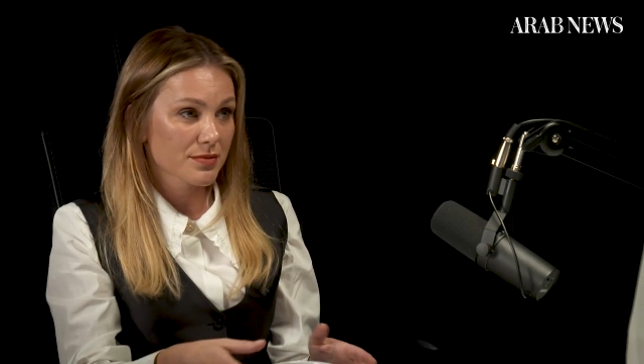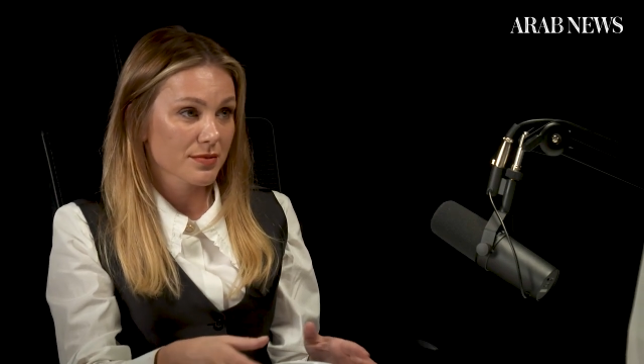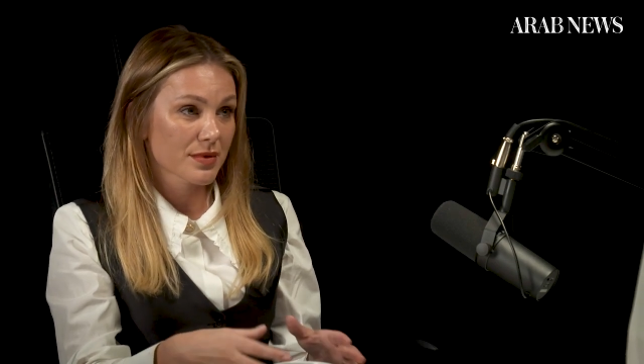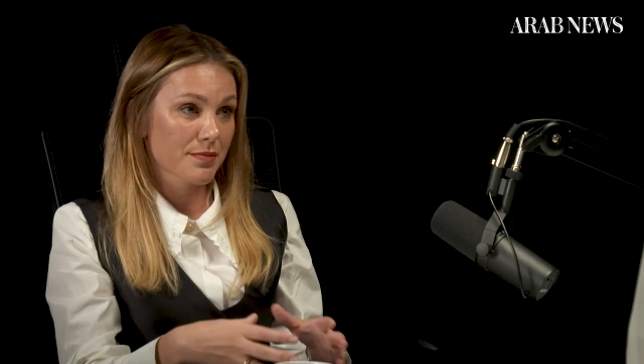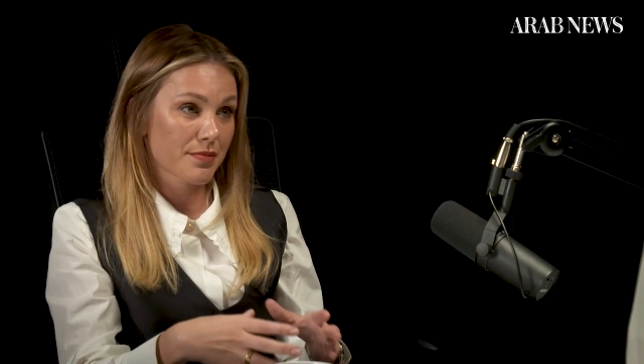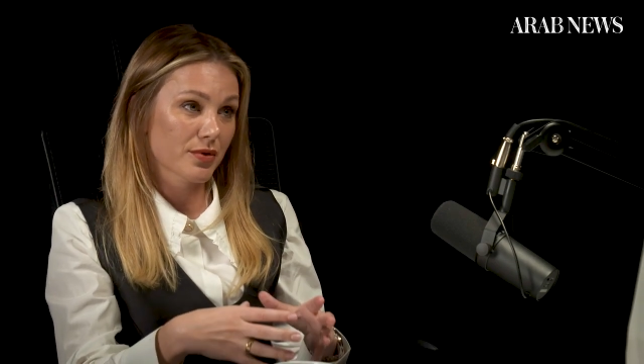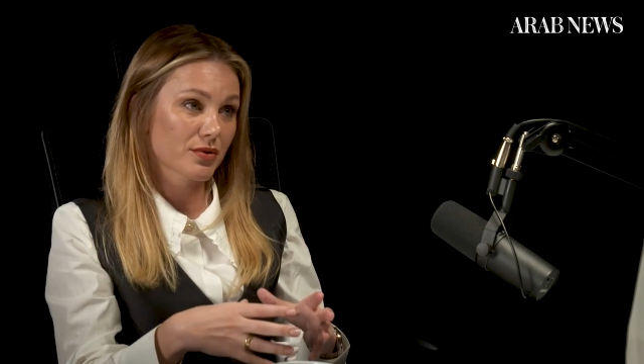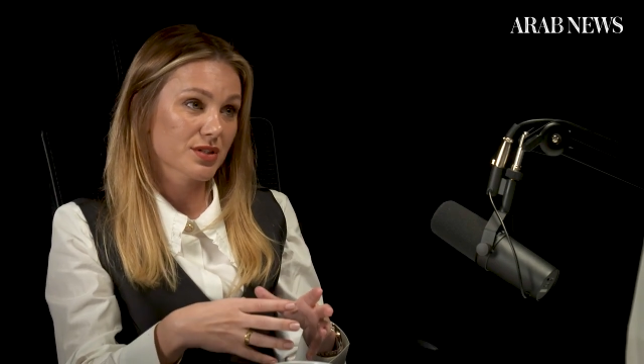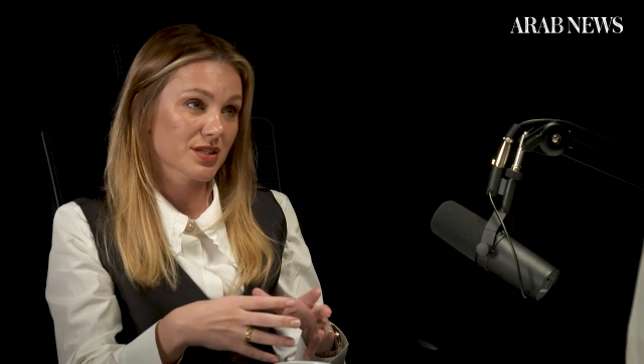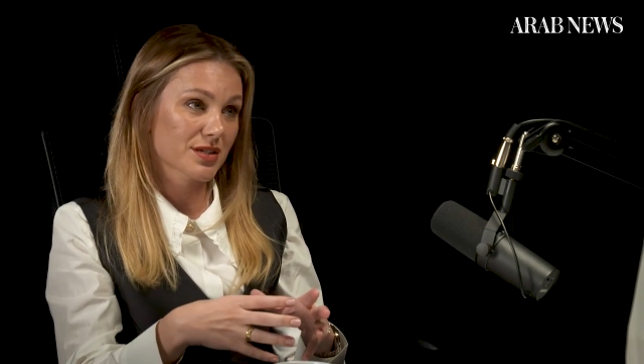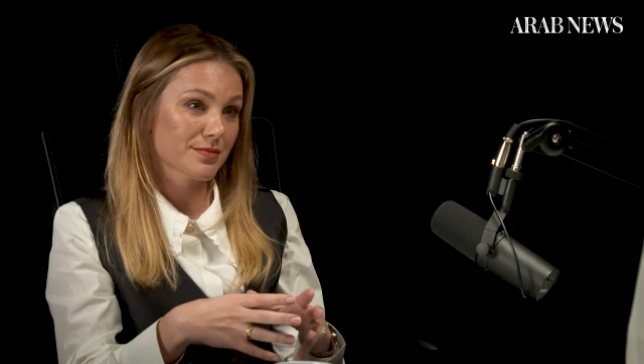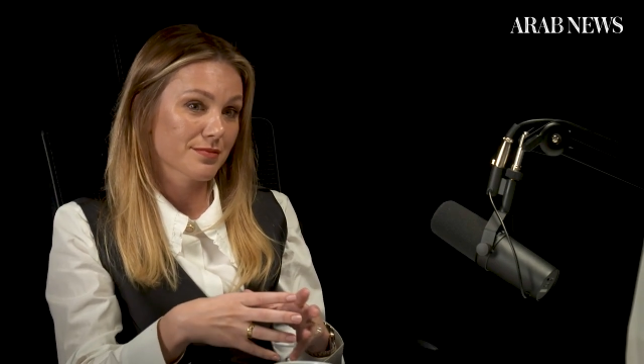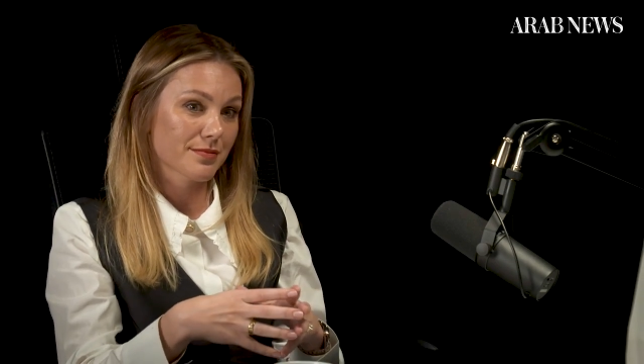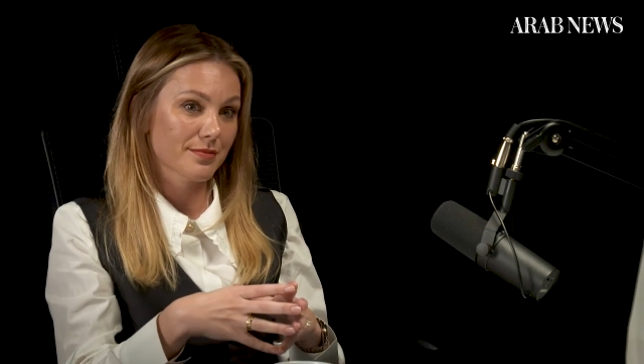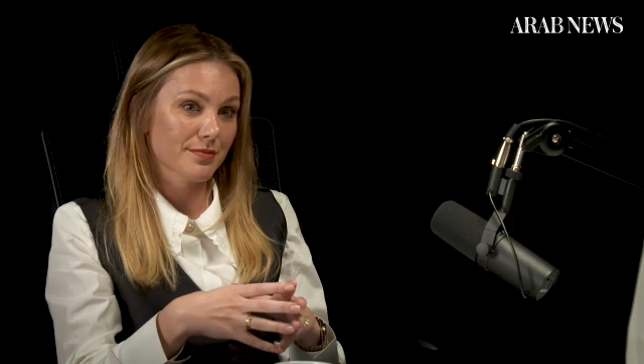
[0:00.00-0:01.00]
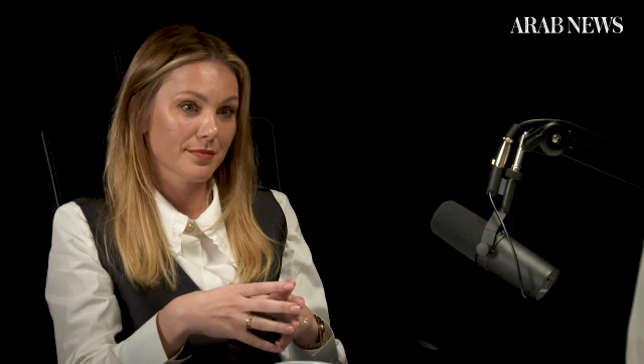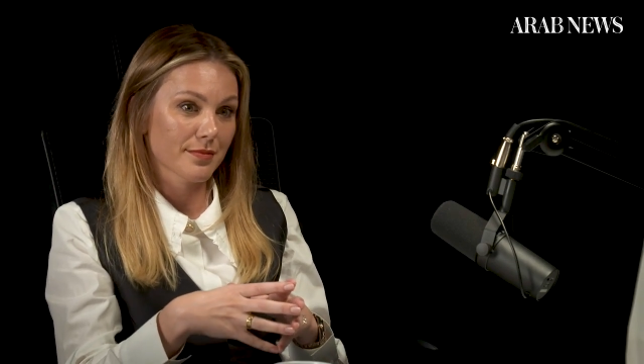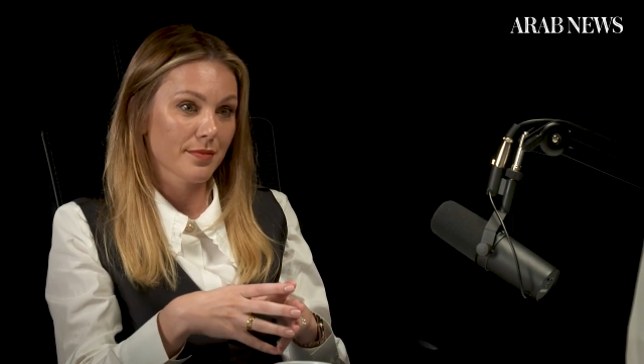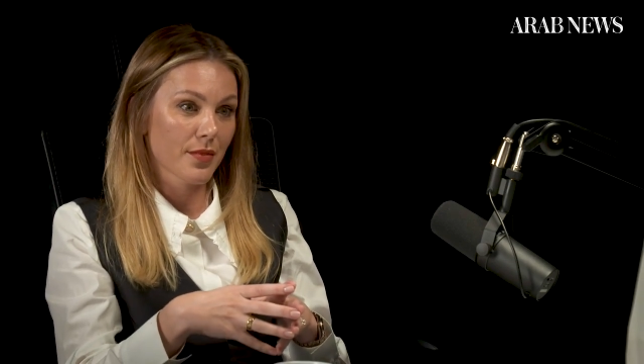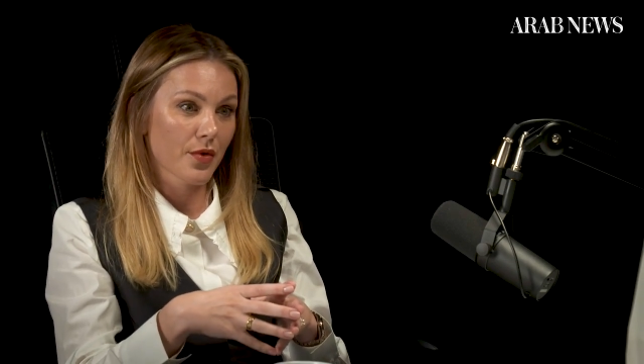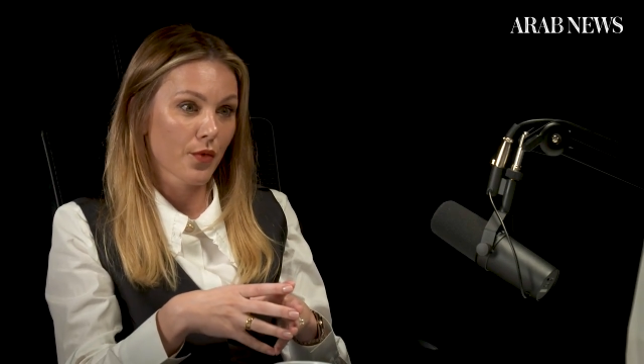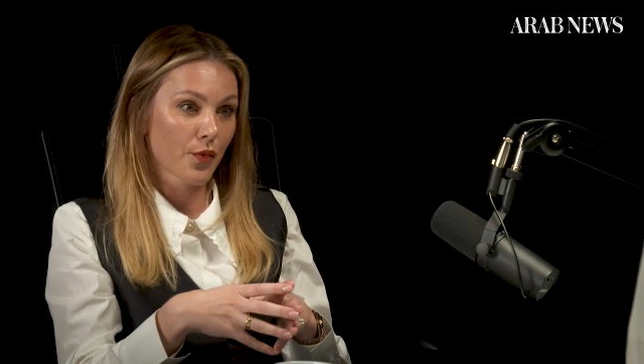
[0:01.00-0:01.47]
the person
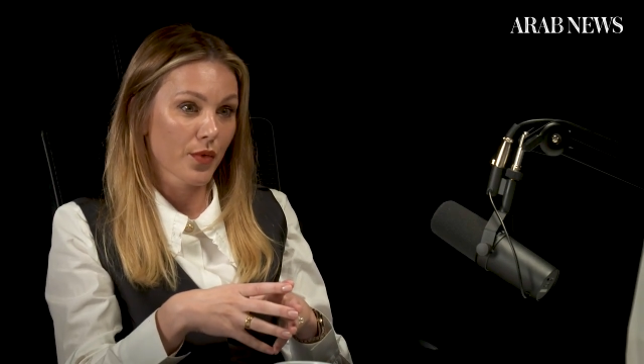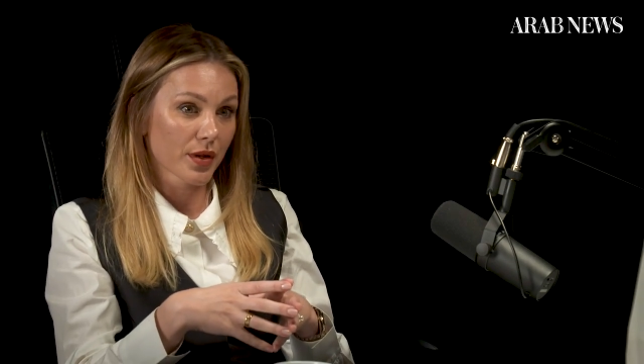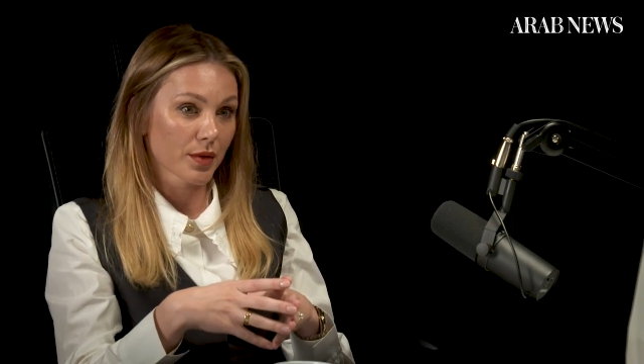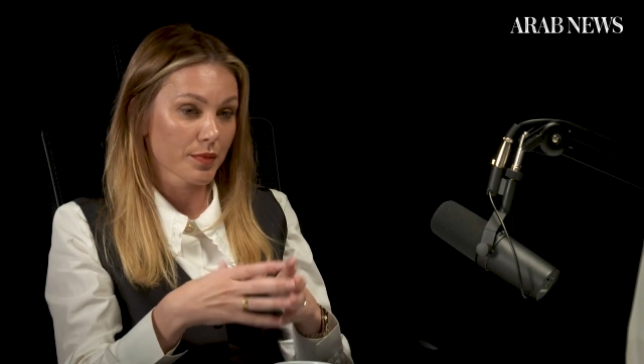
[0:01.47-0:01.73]
will